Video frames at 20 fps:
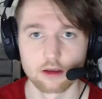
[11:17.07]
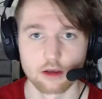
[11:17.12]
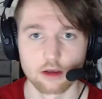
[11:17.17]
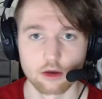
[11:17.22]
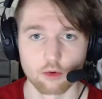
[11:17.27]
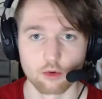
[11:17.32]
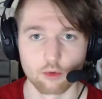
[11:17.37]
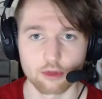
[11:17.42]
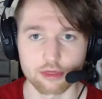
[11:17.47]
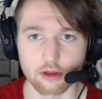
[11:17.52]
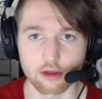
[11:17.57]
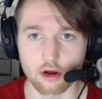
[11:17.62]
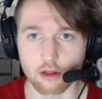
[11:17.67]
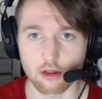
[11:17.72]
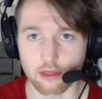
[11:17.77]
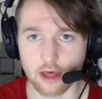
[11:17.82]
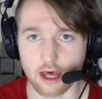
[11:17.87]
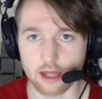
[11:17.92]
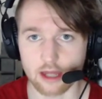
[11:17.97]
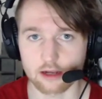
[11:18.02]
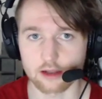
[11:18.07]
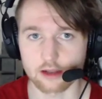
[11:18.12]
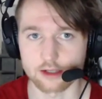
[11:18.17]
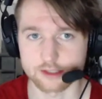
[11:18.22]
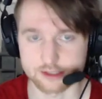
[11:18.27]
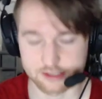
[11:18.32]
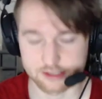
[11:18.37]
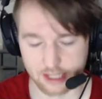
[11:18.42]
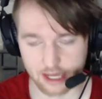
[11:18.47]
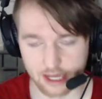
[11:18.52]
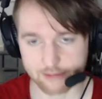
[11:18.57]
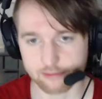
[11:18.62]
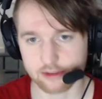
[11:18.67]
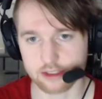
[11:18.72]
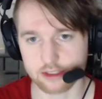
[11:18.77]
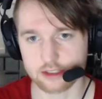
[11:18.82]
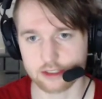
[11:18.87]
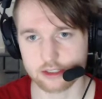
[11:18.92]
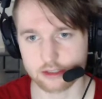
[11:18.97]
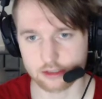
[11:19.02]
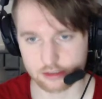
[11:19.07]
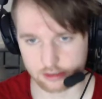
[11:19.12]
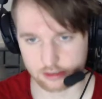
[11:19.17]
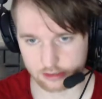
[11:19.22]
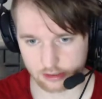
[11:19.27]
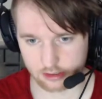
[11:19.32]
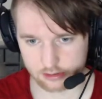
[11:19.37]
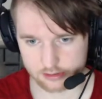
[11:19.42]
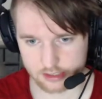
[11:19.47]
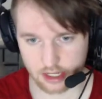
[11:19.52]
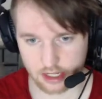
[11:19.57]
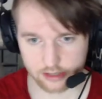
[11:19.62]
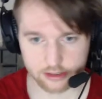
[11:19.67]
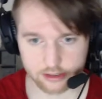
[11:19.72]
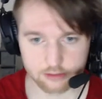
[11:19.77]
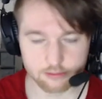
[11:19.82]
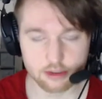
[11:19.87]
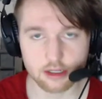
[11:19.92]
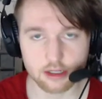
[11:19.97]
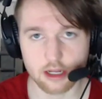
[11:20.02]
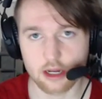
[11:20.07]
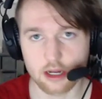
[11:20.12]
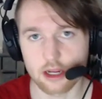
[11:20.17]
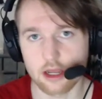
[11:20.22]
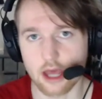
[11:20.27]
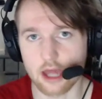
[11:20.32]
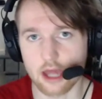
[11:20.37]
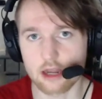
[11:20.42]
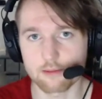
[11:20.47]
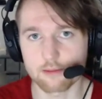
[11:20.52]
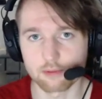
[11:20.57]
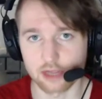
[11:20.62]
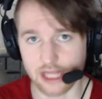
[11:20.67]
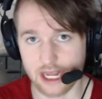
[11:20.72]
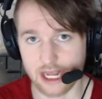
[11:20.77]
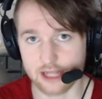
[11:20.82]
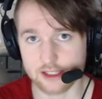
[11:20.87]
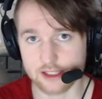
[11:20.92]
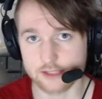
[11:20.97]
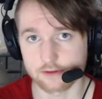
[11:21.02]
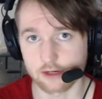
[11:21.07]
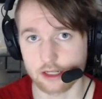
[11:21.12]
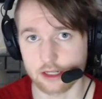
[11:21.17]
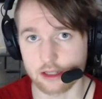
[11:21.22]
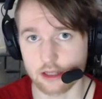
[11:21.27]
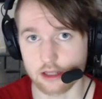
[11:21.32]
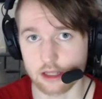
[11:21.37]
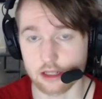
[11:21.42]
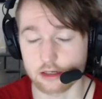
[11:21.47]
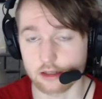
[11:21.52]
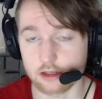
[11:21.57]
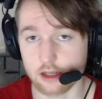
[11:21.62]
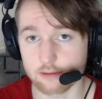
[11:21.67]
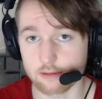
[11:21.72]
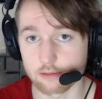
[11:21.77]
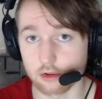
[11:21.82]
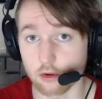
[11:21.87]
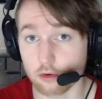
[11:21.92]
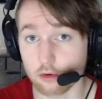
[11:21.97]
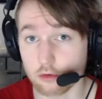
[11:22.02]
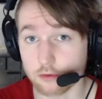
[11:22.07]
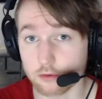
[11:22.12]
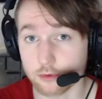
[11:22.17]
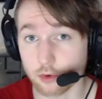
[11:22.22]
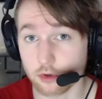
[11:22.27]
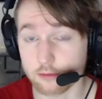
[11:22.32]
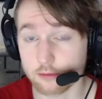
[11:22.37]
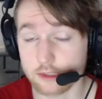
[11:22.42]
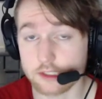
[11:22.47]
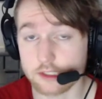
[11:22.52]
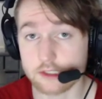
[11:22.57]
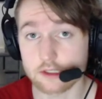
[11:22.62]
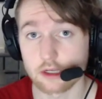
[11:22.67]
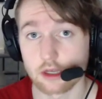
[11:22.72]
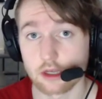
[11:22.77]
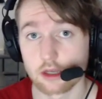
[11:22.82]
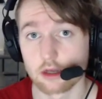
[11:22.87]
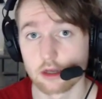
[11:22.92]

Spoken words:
With all that established, there's not going to be any plans for any in-game local tournaments,